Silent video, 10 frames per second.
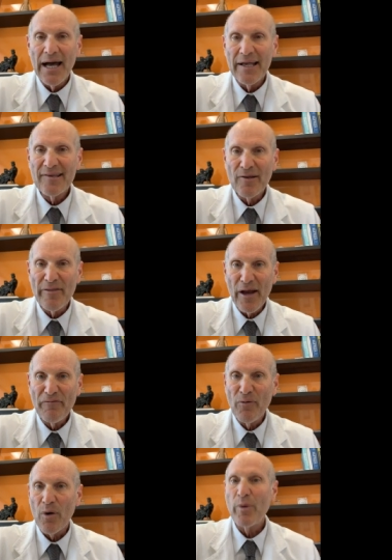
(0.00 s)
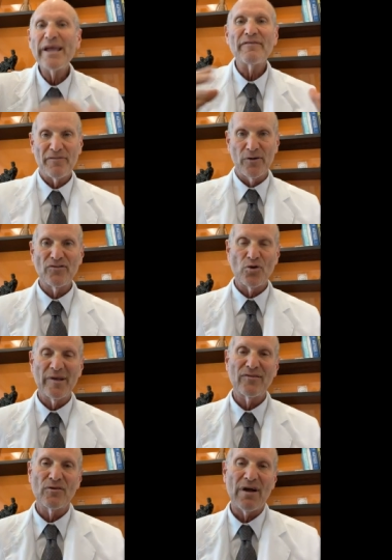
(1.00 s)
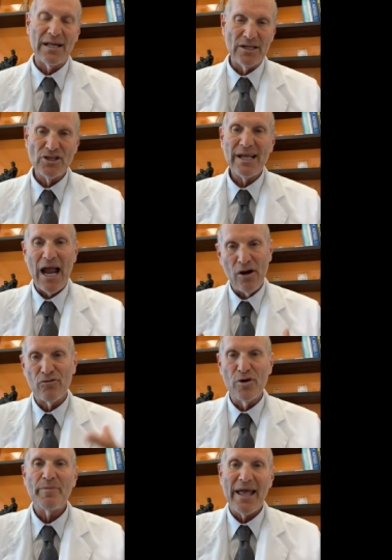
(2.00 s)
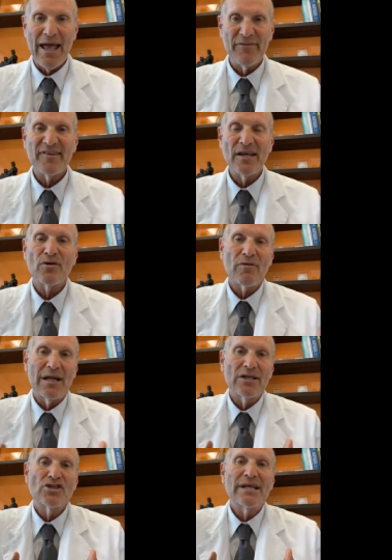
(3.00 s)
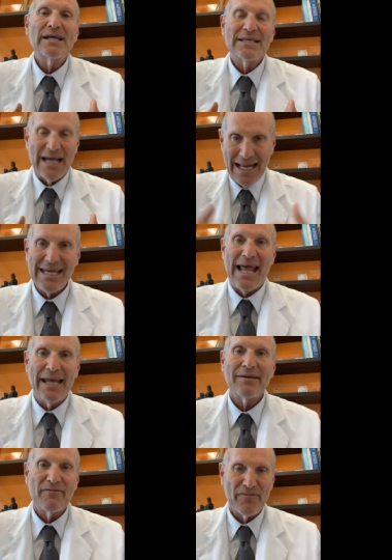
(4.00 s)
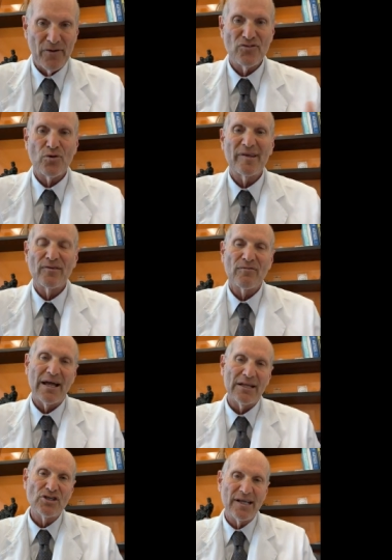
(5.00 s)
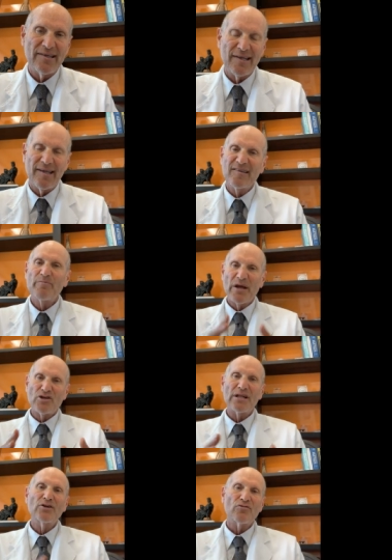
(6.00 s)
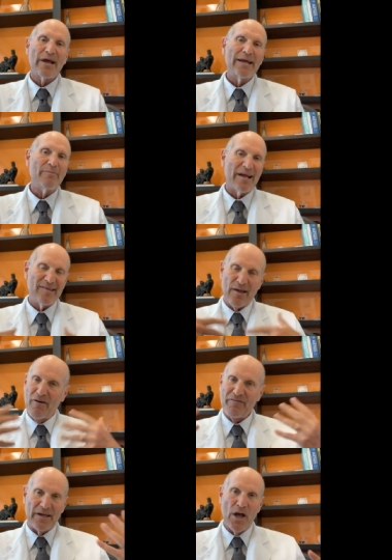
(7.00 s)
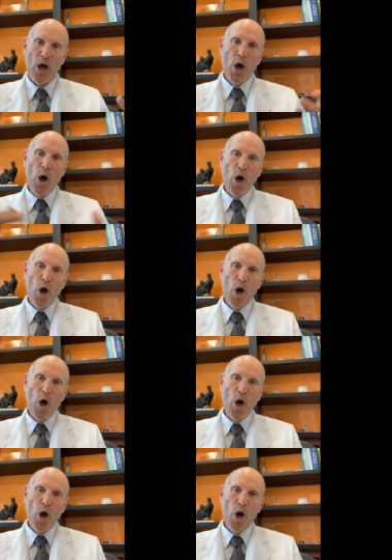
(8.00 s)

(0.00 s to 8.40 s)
Uh, so therefore, we at First Choice Neurology, our group, fcneurology.net, First Choice Neurology is, especially trained, myself and